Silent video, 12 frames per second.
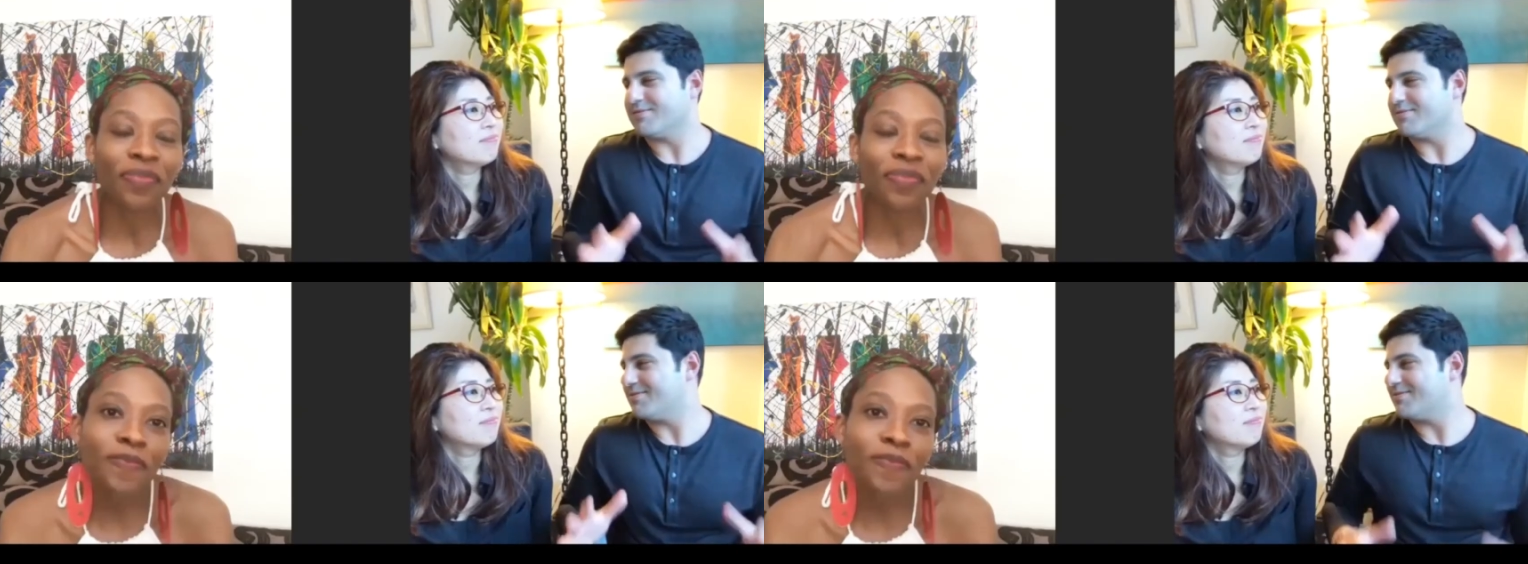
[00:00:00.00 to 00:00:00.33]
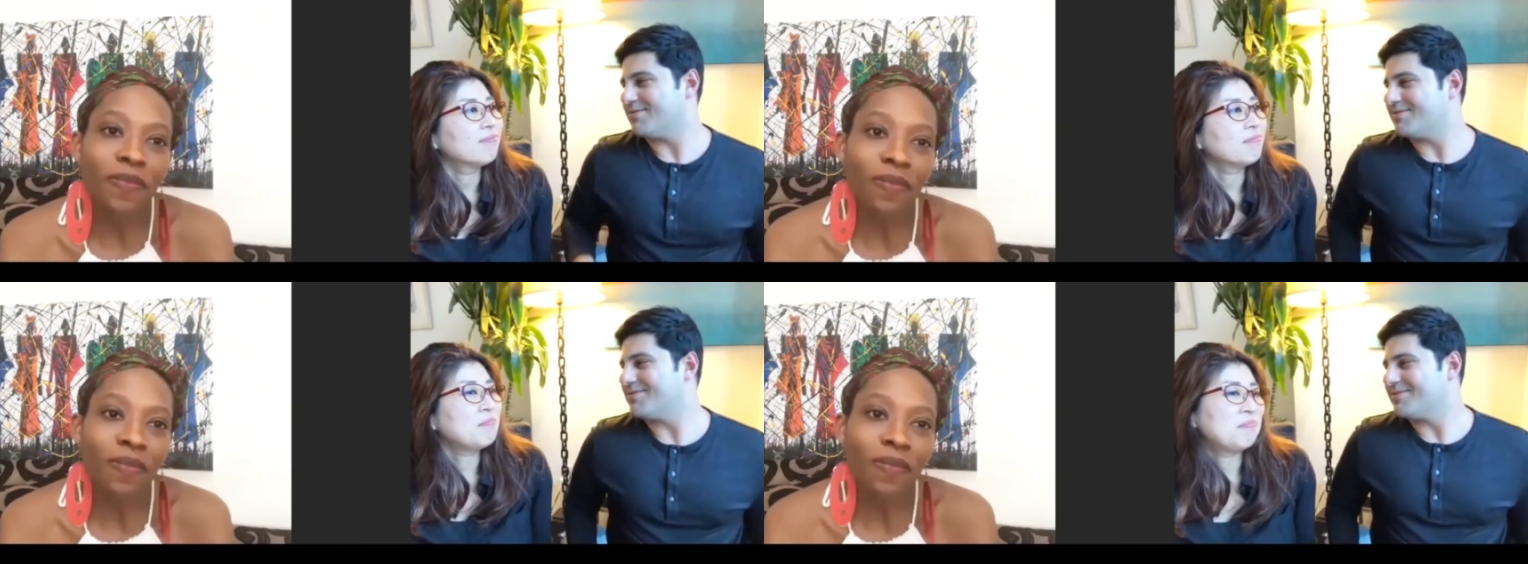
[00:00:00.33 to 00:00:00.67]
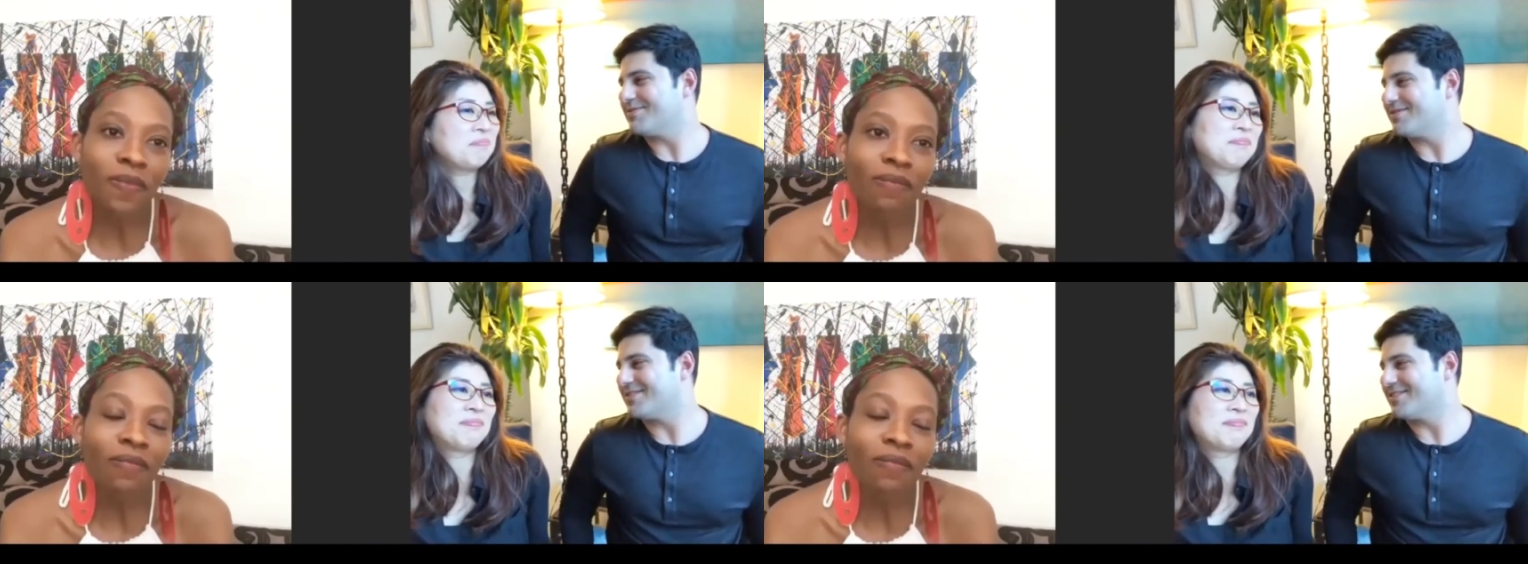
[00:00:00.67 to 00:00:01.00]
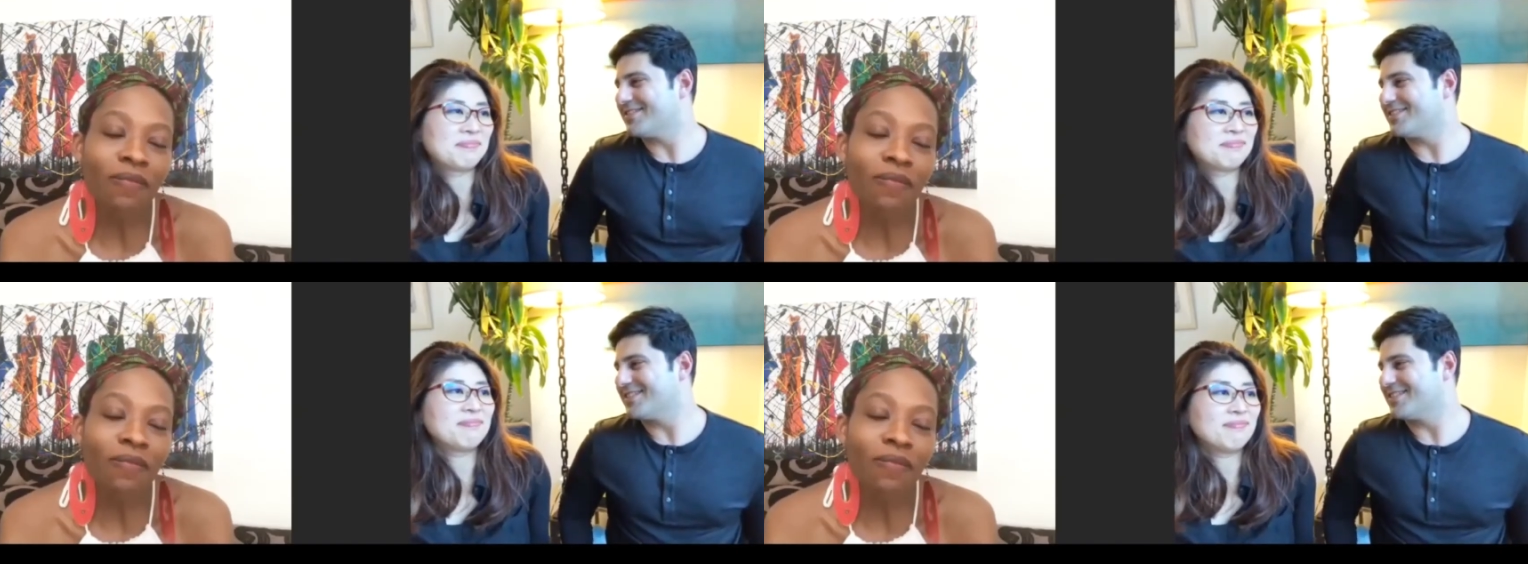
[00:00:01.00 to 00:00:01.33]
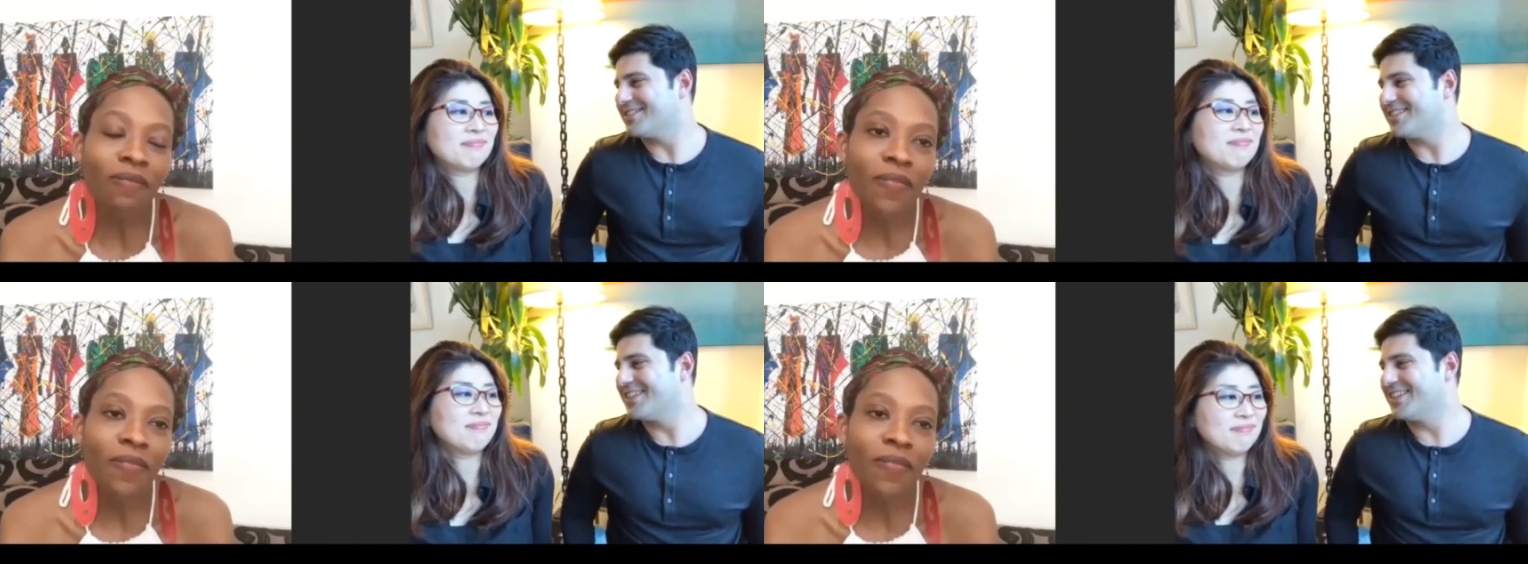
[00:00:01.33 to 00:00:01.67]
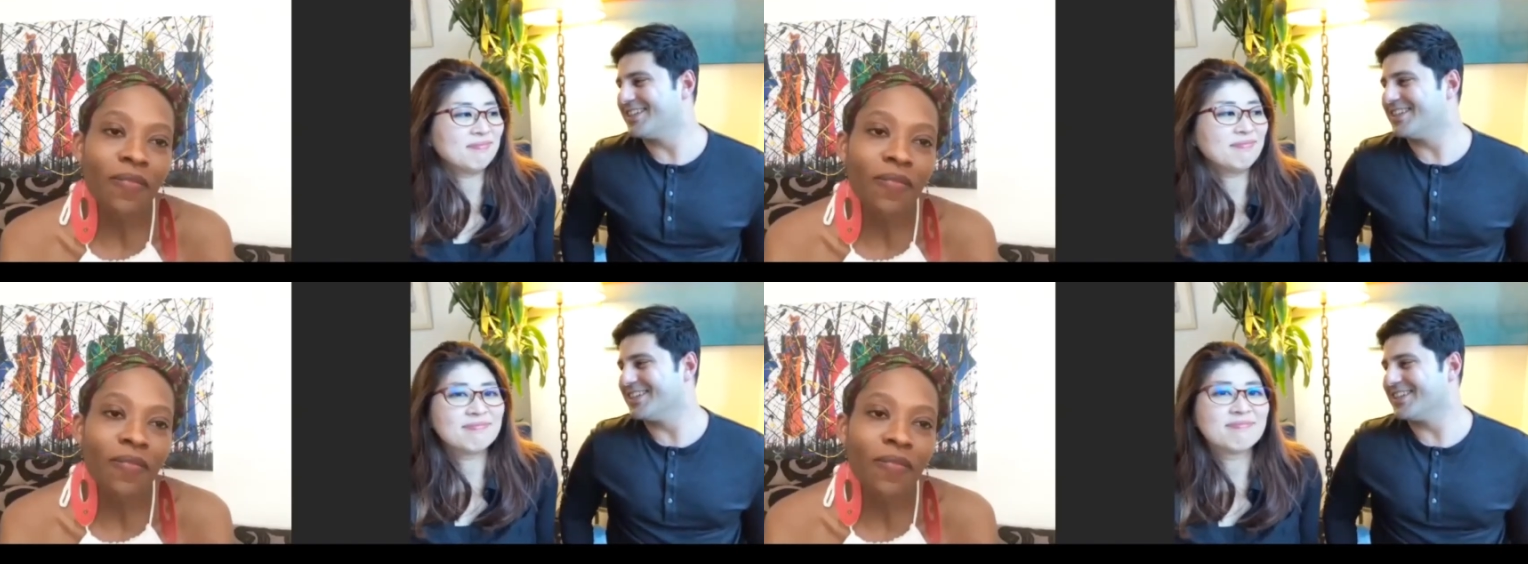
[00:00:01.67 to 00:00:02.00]

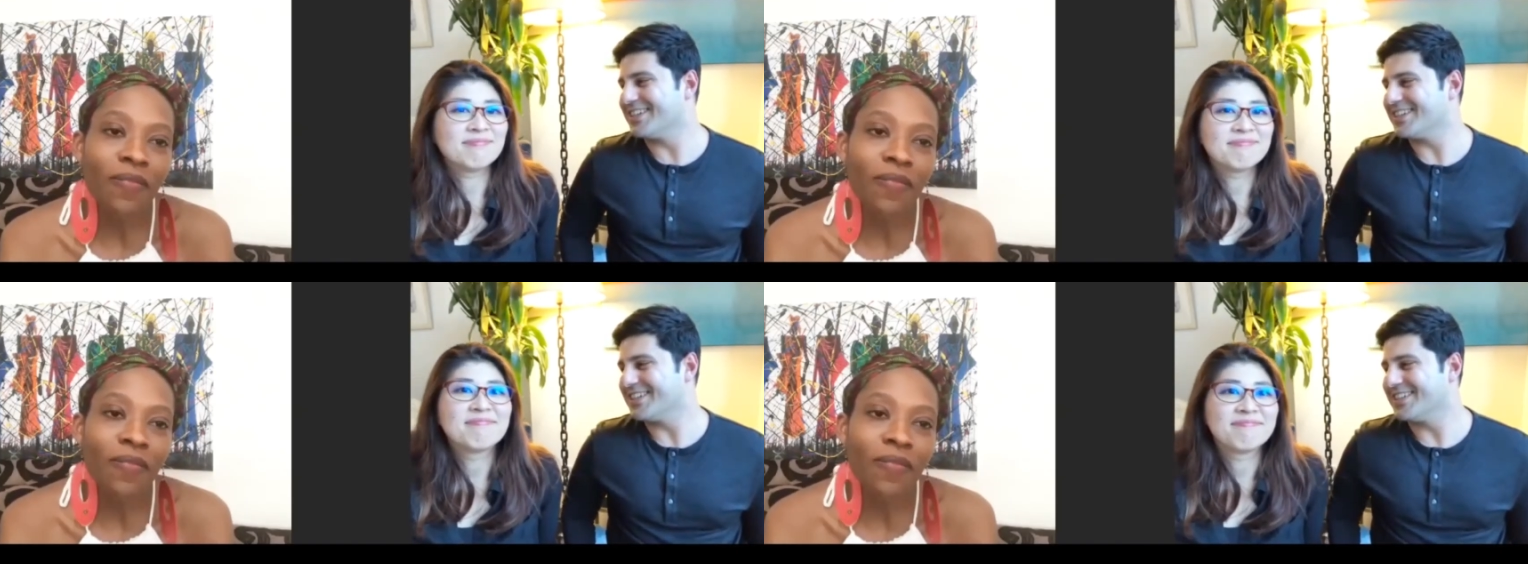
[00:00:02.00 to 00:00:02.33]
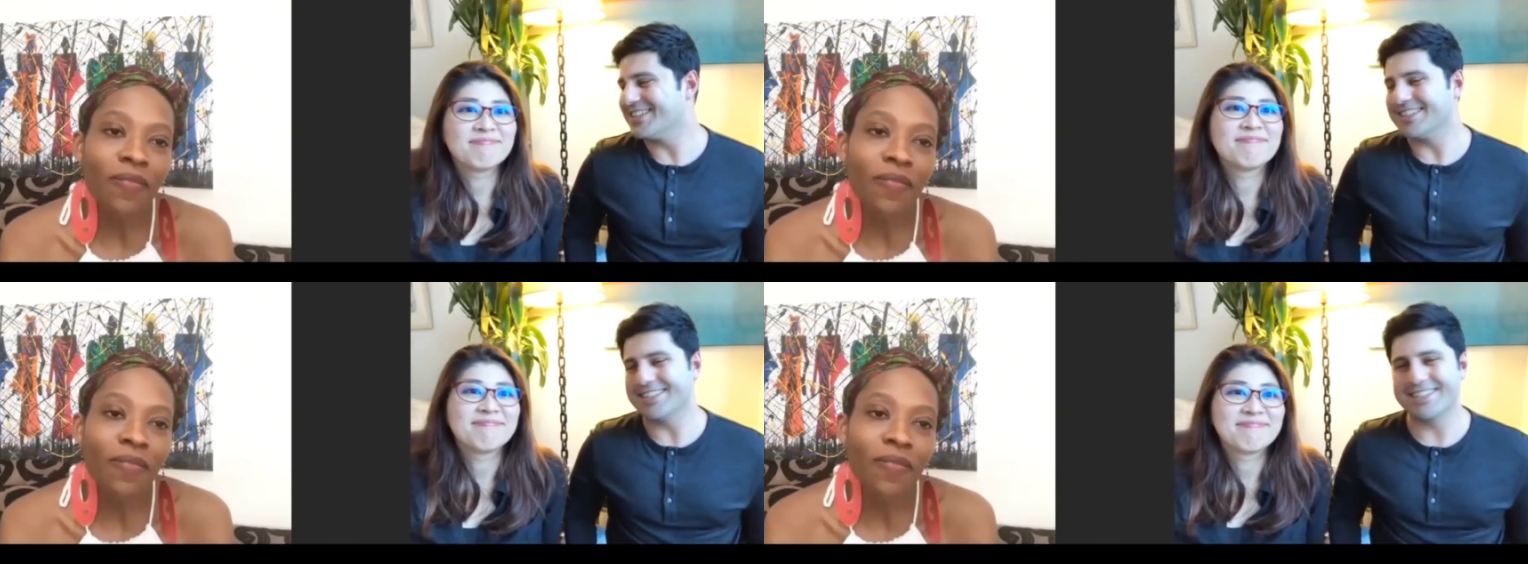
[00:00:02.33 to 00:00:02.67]
Nothing is said.